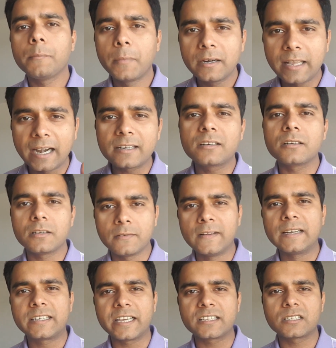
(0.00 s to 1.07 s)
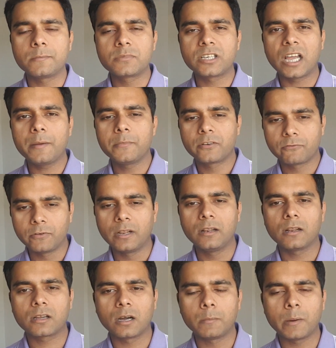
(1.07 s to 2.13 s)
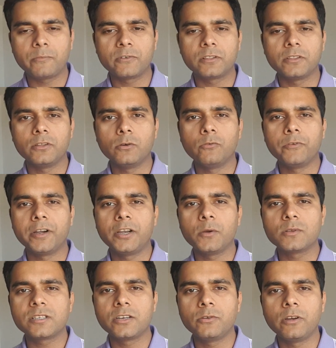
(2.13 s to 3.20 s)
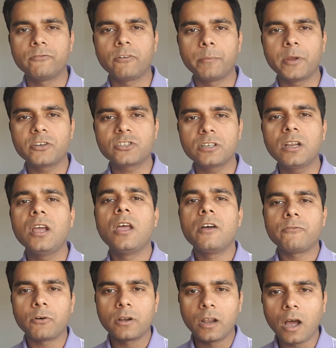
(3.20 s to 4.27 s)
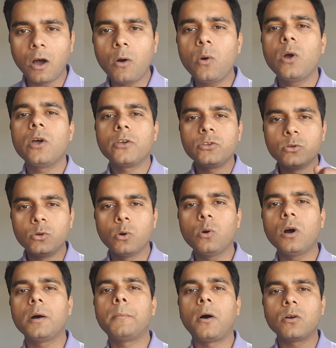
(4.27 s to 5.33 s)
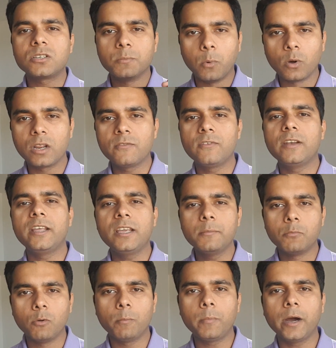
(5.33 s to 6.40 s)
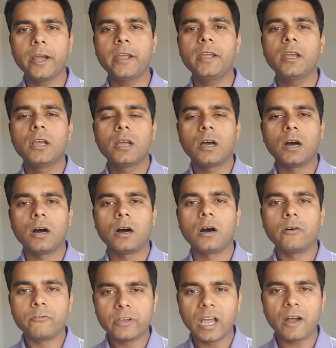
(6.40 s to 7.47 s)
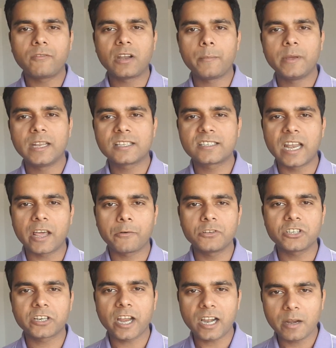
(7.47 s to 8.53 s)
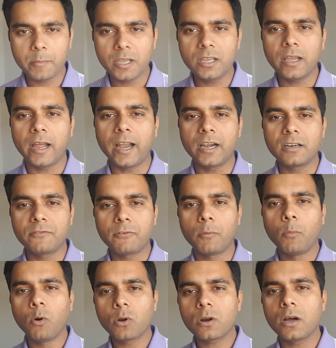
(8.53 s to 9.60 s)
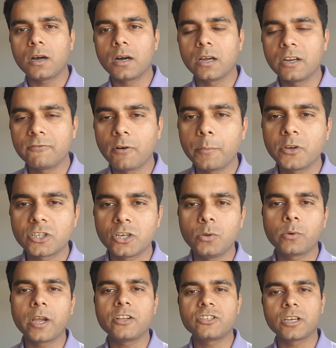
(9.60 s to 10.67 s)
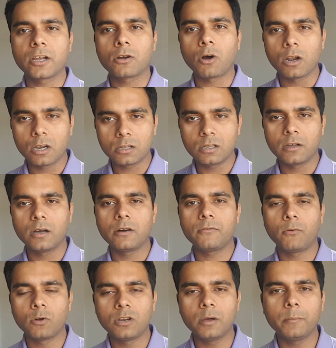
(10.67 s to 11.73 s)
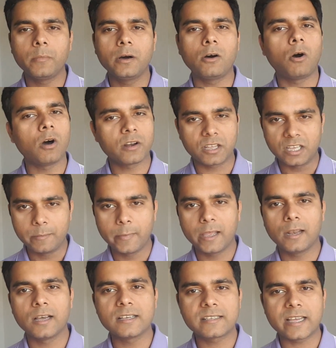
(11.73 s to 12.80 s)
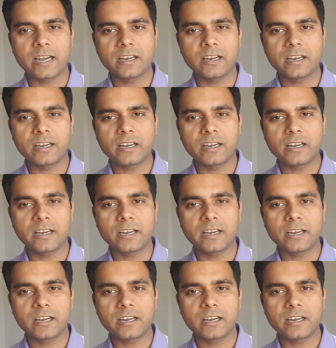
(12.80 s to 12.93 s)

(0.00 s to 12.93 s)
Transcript: But that will take some time. It will come up with new videos and new information. For now, you know about Borivali, Mumbai. We have Deminutes Language Academy. And for more information, you can call the phone number or email us